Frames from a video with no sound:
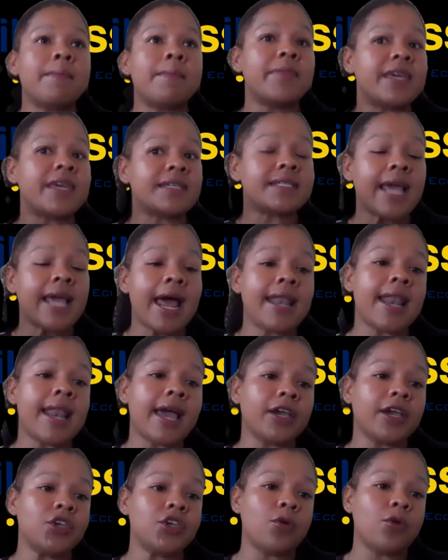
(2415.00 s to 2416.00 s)
They scan
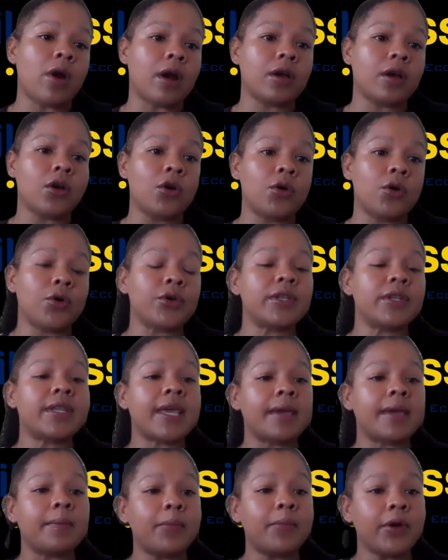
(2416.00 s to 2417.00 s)
that QR code,
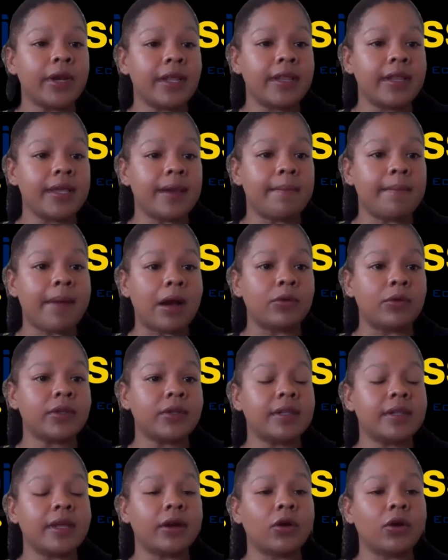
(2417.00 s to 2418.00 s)
they put in the amount
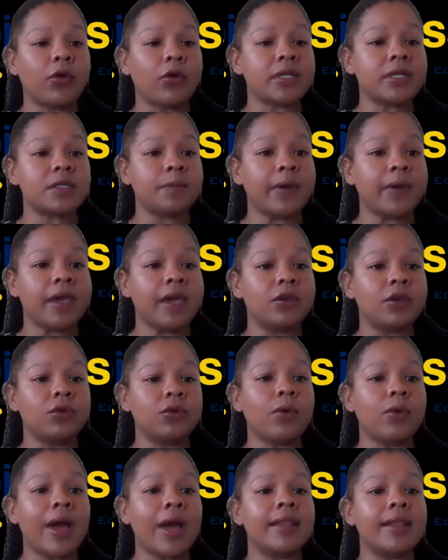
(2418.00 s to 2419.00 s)
that they're going to pay
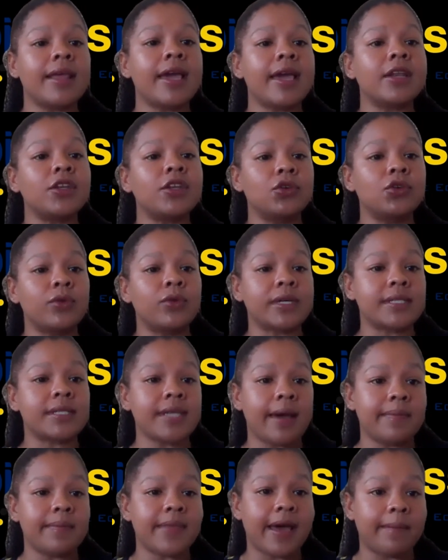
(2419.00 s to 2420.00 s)
you, and then you
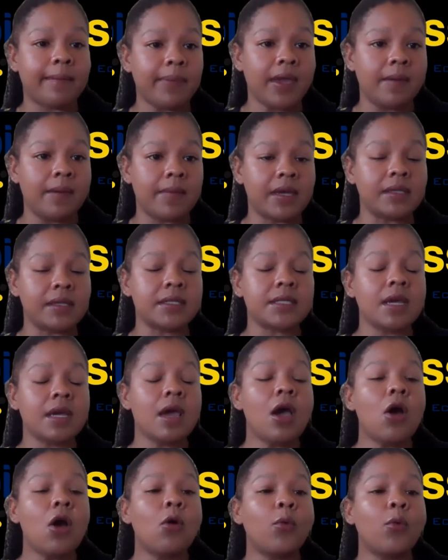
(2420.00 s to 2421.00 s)
accept that payment.
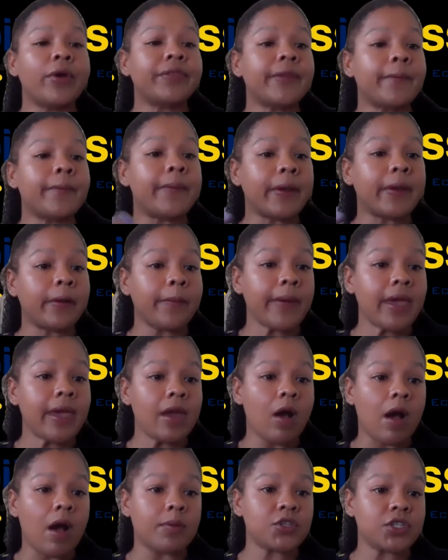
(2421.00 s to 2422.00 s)
With the bill pay
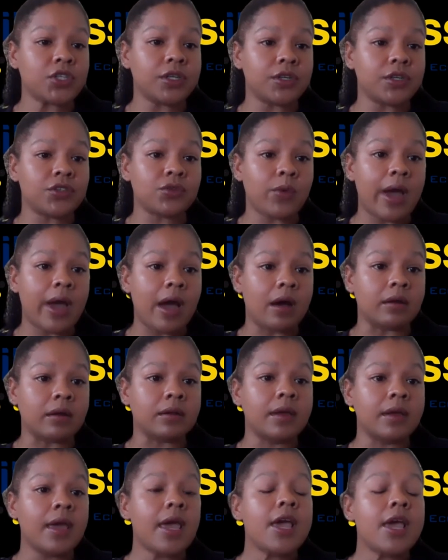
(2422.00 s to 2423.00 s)
option as
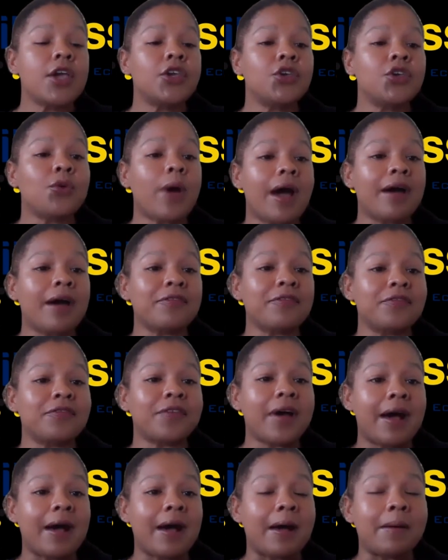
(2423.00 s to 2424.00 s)
well, you have
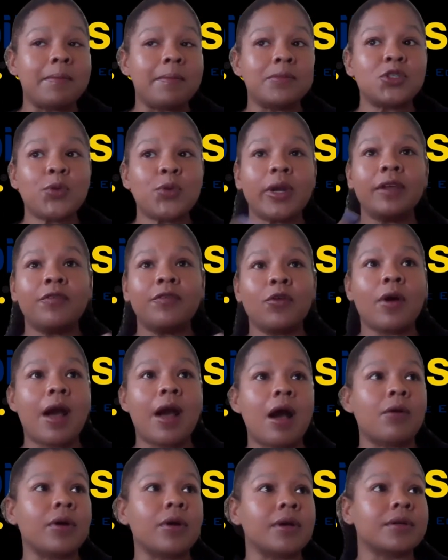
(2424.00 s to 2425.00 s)

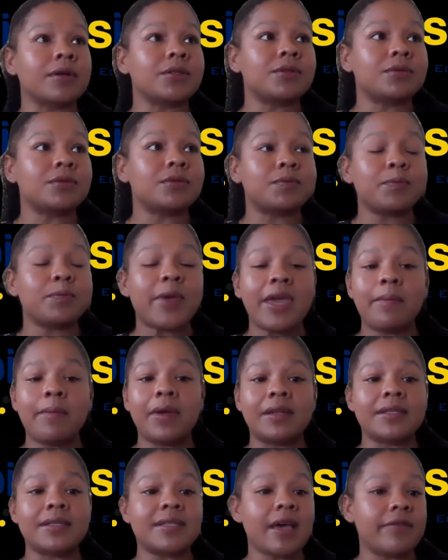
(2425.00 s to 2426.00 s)
24-hour
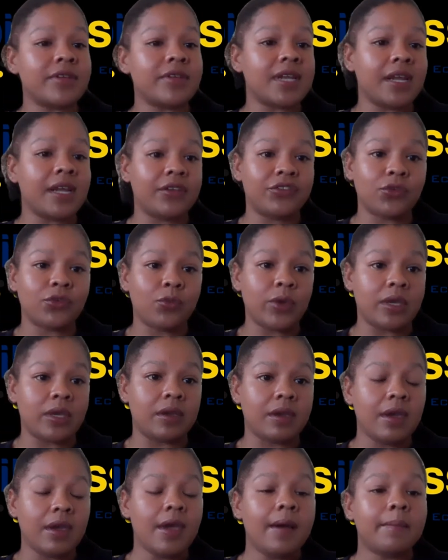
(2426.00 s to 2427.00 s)
payment, 7 days a week,
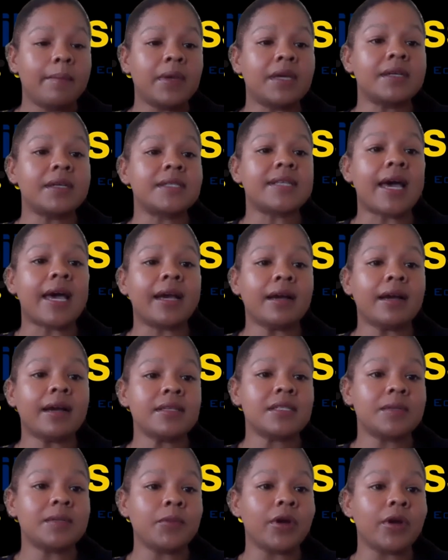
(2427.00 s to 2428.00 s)
because that
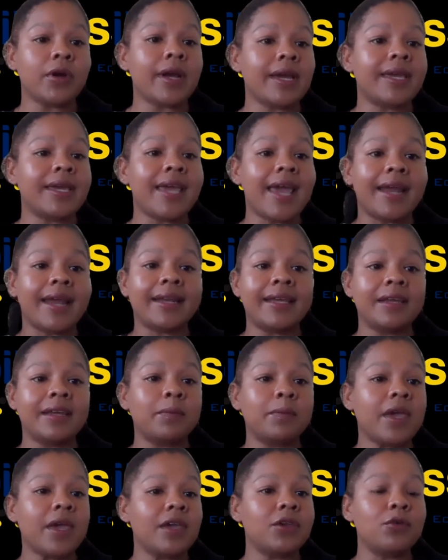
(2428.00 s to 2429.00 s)
customer, again, can
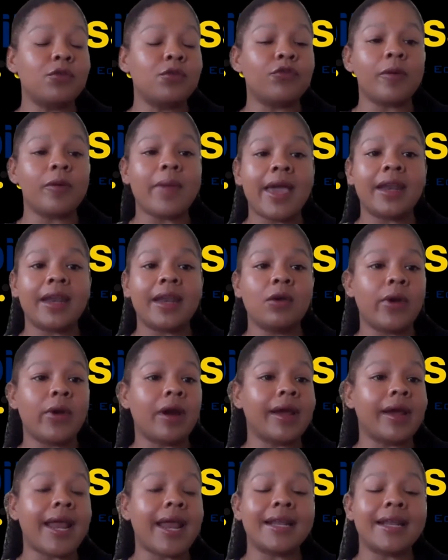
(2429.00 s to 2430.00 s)
pay you from
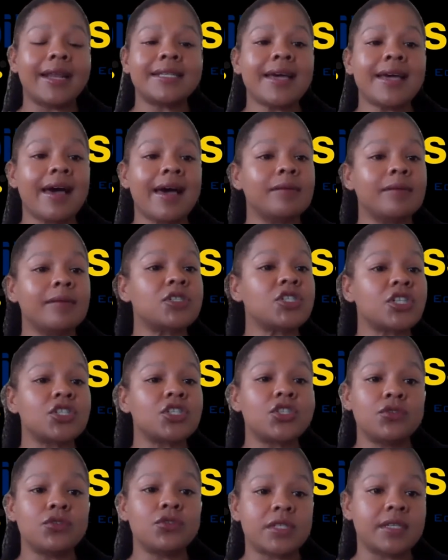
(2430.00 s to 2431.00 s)
anywhere at any time
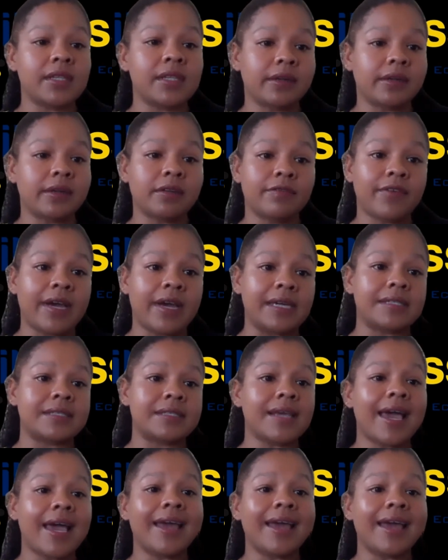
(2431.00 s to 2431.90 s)
just using their device.